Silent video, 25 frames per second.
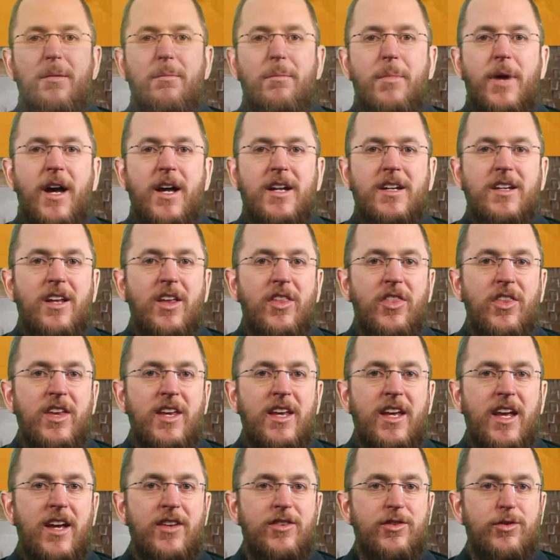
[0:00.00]
But
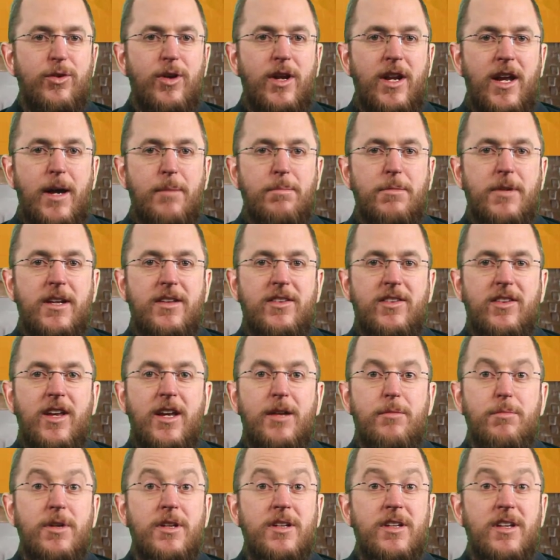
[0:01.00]
the SQL update
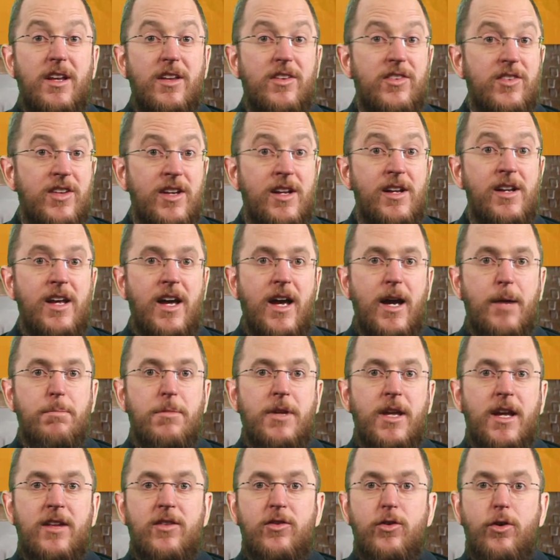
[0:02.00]
statement still
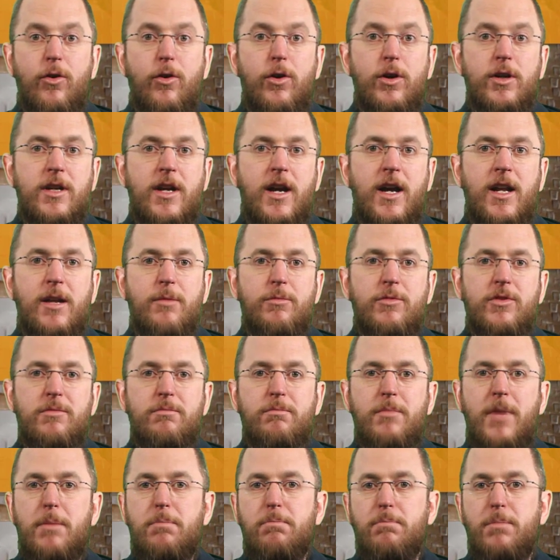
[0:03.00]
updates all columns
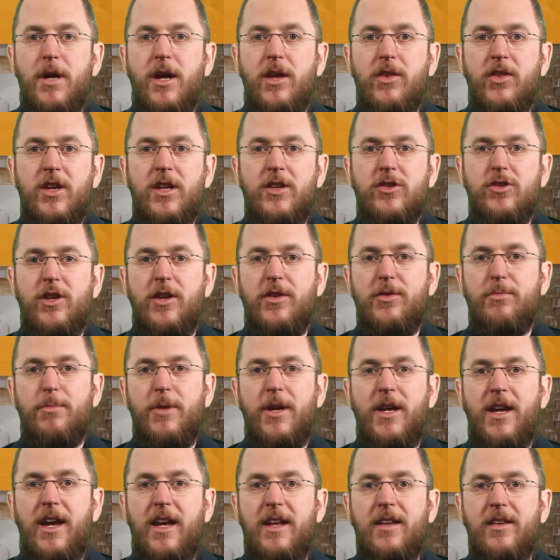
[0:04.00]
mapped by the
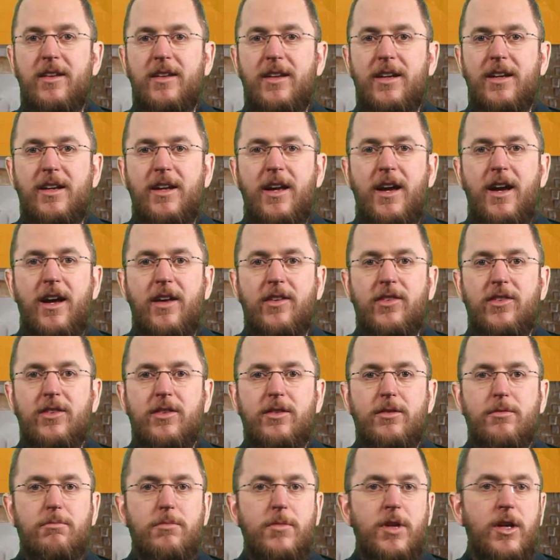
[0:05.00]
ChessPlay entity
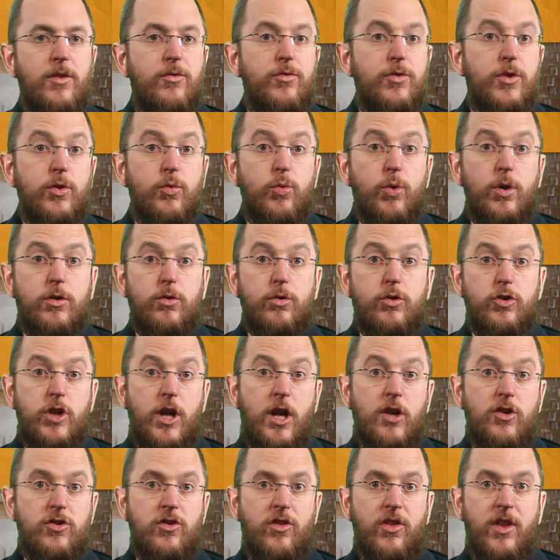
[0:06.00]
class. If you want to
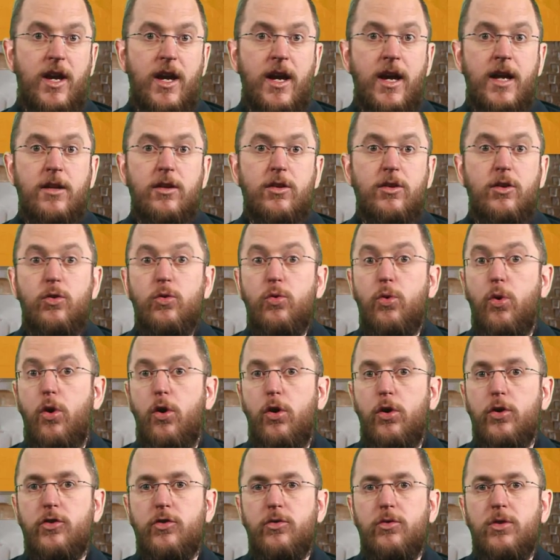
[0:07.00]
change that, you
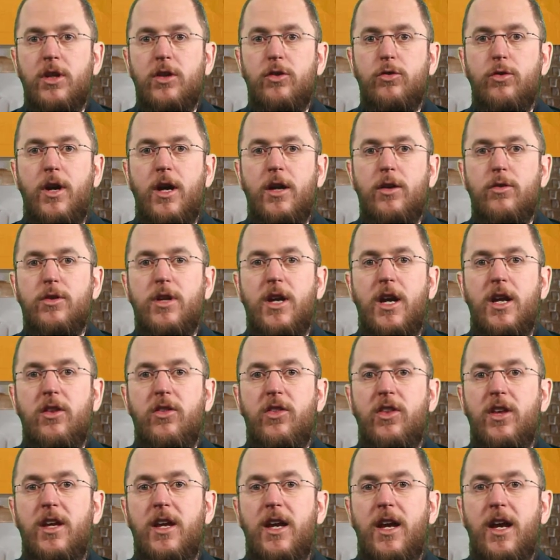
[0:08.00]
also need to
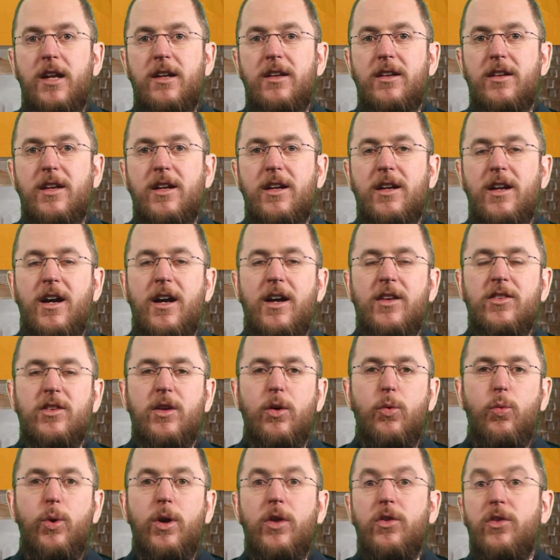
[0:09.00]
annotate the entity
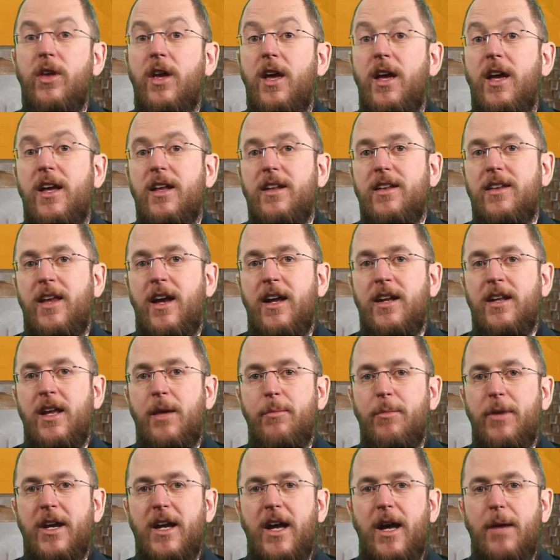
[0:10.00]
class with
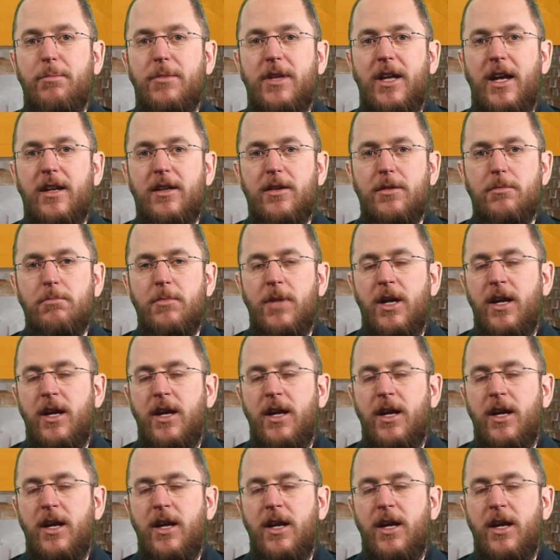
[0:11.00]
dynamic update.